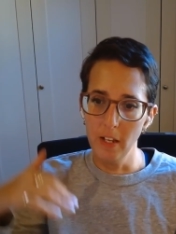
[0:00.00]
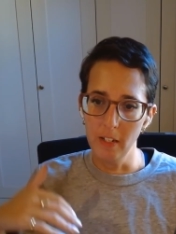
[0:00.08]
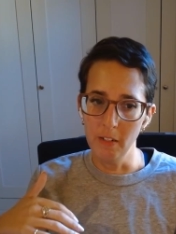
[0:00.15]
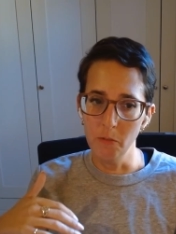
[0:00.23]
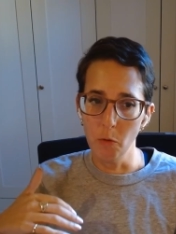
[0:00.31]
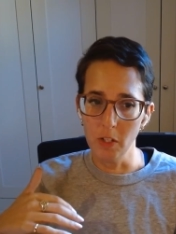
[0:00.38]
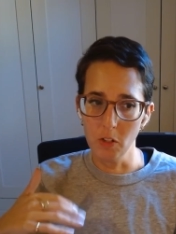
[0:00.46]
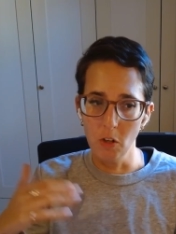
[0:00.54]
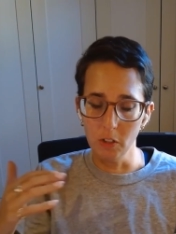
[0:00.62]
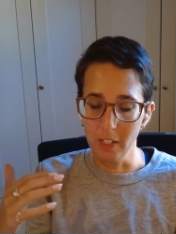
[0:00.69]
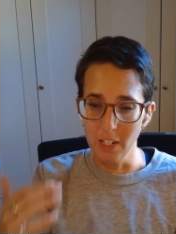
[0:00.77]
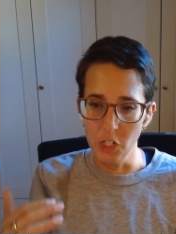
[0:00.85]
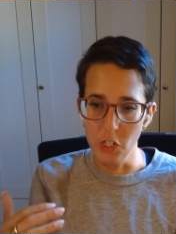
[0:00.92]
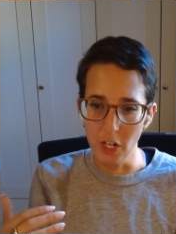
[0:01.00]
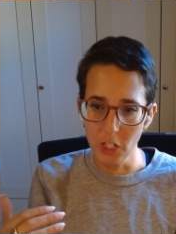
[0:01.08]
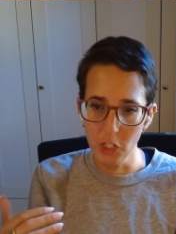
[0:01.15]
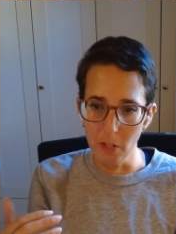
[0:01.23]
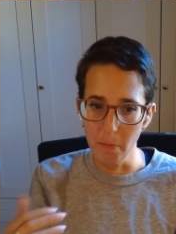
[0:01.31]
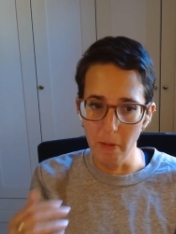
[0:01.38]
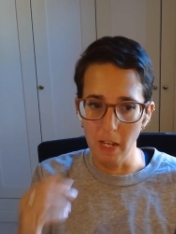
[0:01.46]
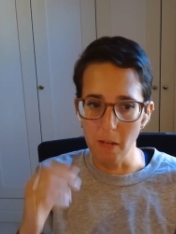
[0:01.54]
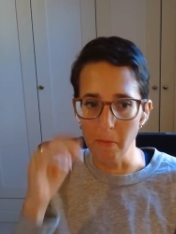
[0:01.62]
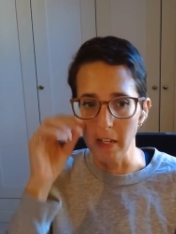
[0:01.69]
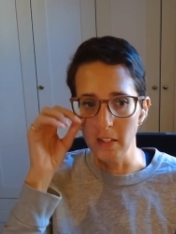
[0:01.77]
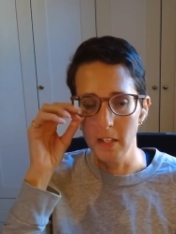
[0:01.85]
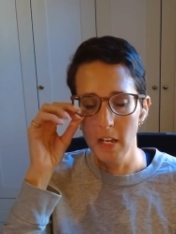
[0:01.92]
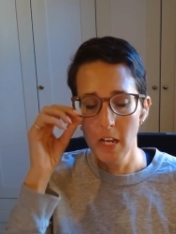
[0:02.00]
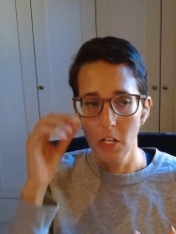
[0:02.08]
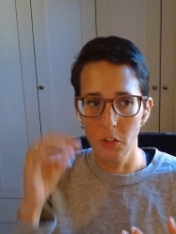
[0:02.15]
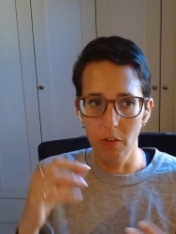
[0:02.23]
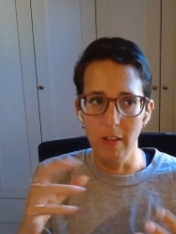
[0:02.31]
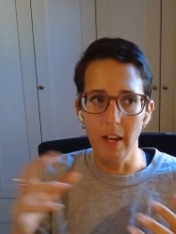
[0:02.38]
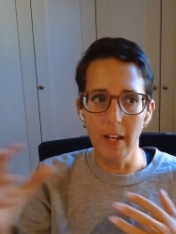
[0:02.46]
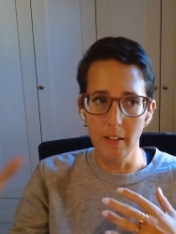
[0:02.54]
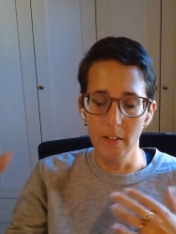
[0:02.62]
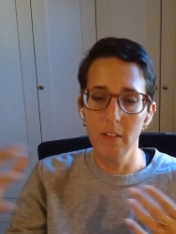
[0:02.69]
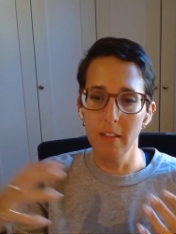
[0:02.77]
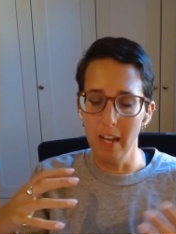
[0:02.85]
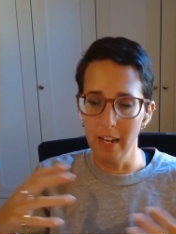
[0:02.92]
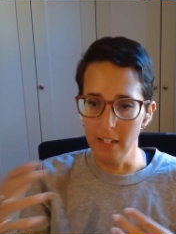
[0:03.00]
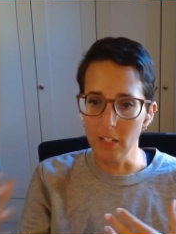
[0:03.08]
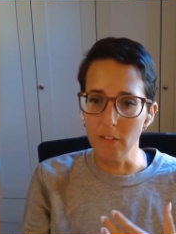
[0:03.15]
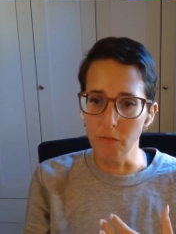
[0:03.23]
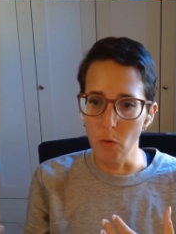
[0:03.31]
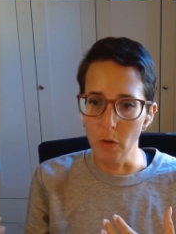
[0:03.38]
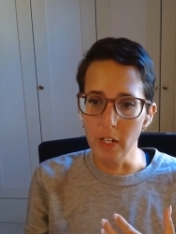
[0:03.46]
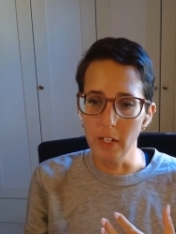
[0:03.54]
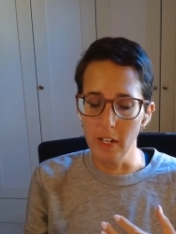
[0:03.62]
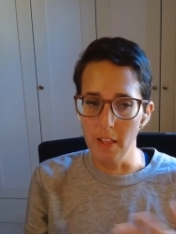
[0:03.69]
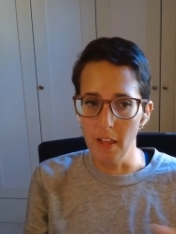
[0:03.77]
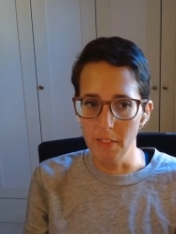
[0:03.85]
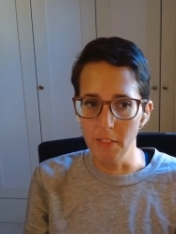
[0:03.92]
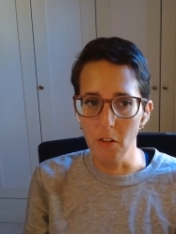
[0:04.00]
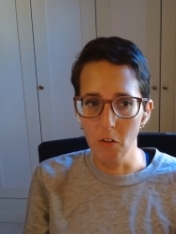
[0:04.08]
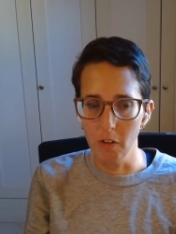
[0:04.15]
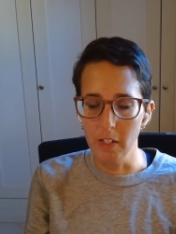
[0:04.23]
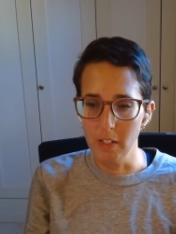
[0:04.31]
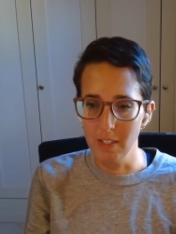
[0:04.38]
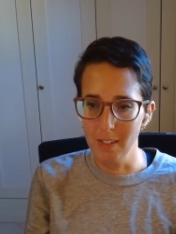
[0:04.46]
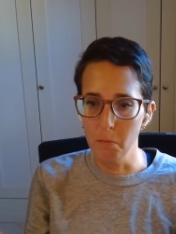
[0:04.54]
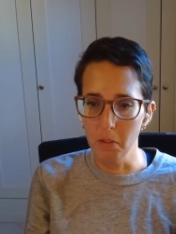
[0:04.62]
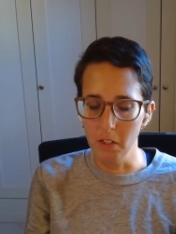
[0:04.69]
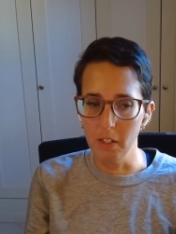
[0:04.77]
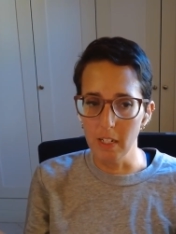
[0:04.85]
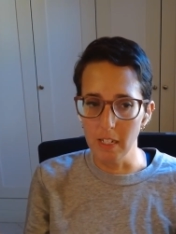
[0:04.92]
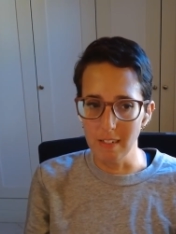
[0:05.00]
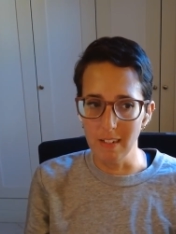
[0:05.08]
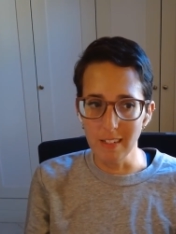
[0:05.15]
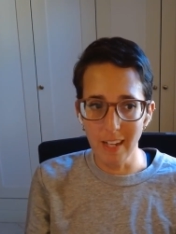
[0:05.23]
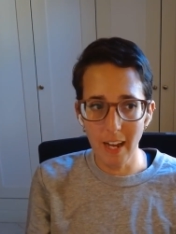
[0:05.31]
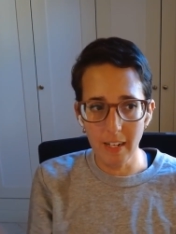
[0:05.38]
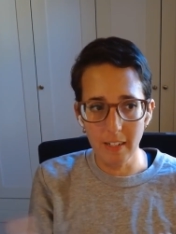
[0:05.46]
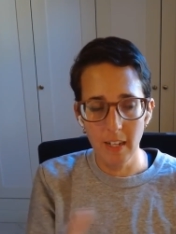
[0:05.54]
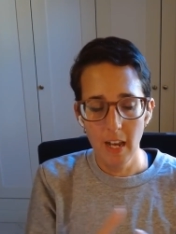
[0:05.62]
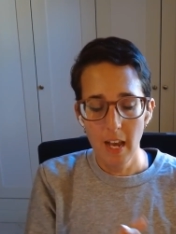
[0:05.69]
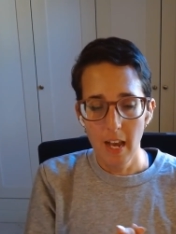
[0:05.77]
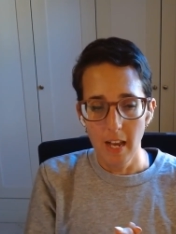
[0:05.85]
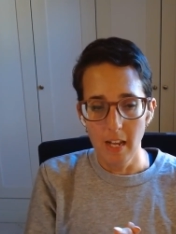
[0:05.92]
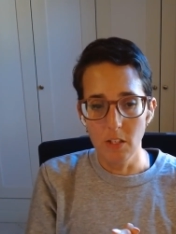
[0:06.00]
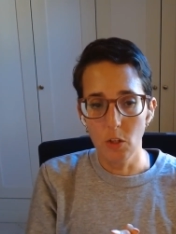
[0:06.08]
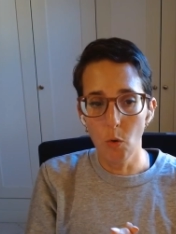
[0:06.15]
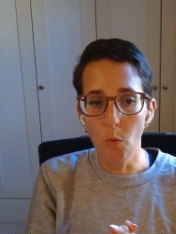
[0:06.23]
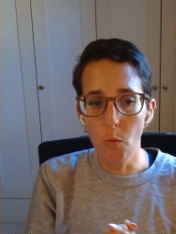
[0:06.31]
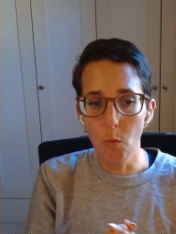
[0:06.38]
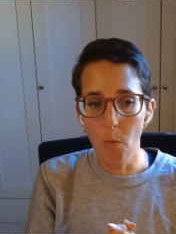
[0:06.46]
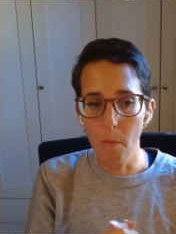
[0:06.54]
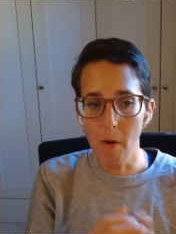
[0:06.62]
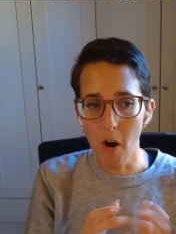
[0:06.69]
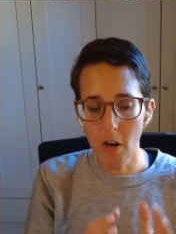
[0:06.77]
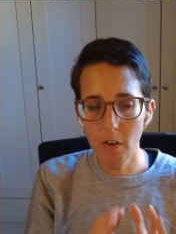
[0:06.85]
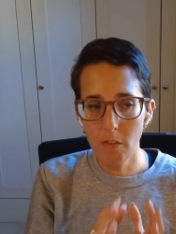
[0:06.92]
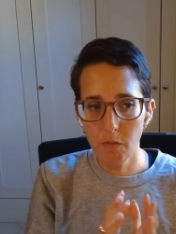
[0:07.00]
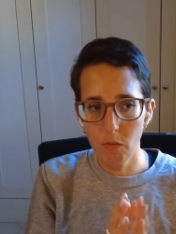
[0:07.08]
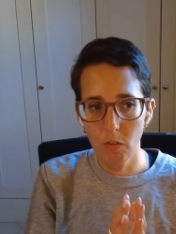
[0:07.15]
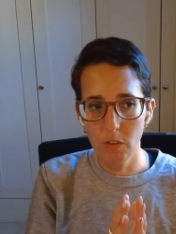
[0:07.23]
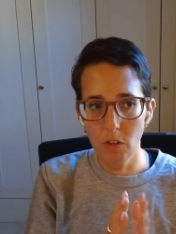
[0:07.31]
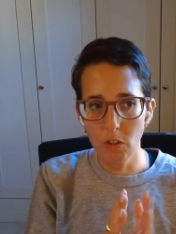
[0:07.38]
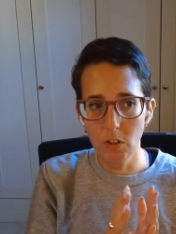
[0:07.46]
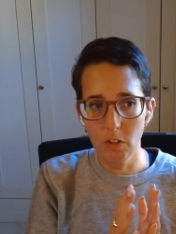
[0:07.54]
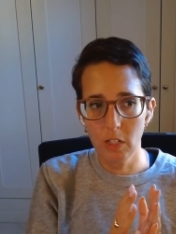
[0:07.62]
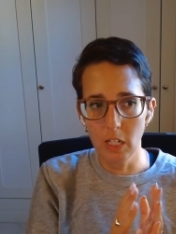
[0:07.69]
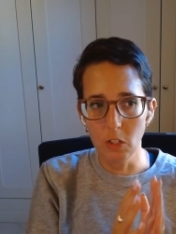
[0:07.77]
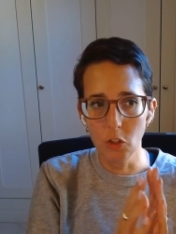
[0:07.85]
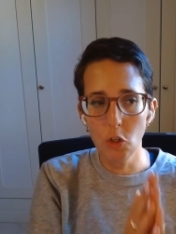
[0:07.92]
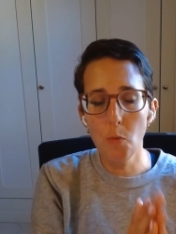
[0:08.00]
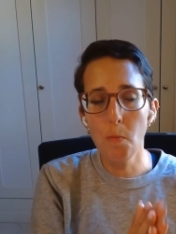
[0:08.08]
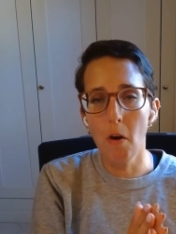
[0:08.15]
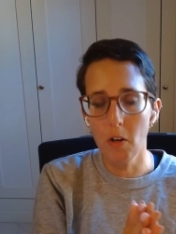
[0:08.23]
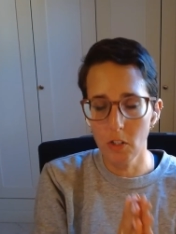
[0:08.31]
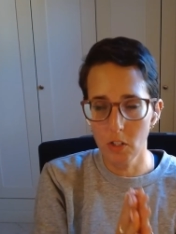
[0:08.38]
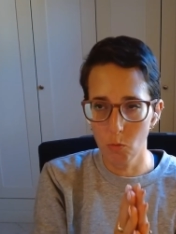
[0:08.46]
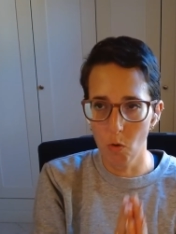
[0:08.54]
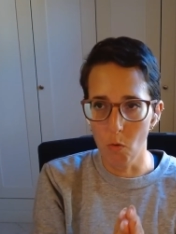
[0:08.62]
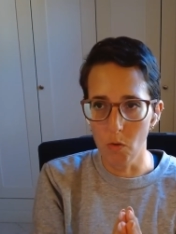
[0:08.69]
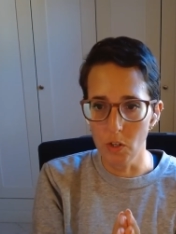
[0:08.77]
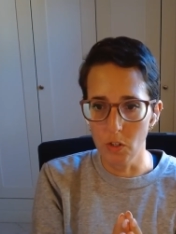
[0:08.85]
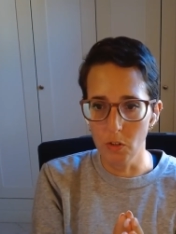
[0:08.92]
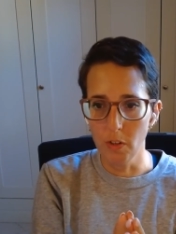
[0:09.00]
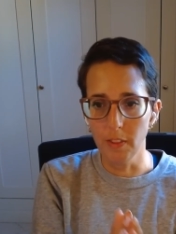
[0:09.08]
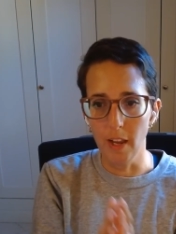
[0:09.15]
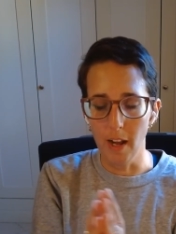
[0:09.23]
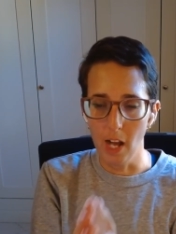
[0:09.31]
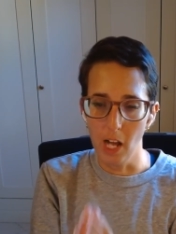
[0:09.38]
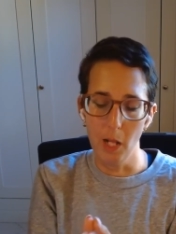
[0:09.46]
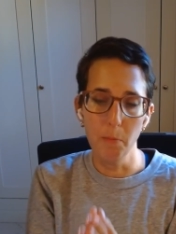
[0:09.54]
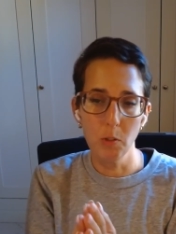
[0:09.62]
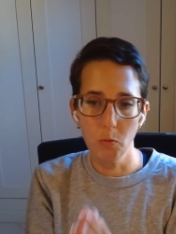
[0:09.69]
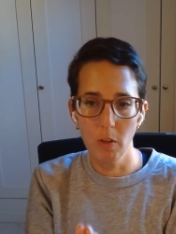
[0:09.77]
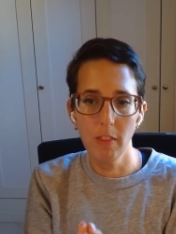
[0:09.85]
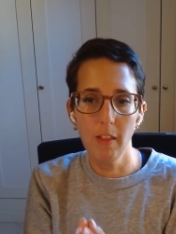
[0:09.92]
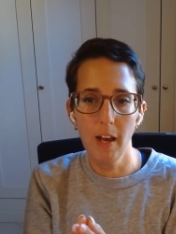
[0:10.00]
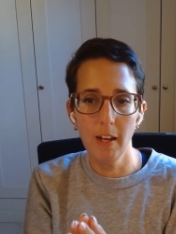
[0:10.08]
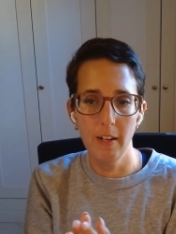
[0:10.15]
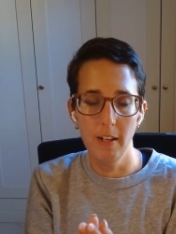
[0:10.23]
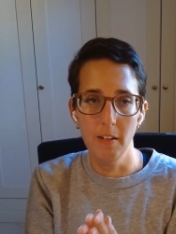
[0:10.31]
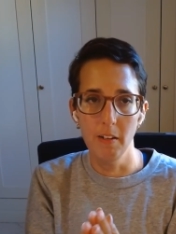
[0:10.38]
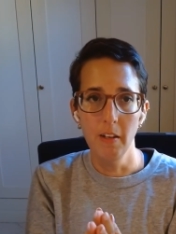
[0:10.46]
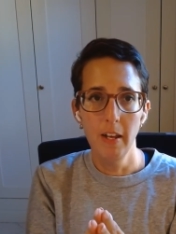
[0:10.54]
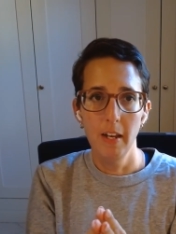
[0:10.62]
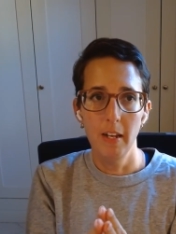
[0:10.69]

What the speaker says: in what's called congestion payments, so that is avoided and the grid stability is intact. And so there's kind of two parts to what we're doing that helps with that. And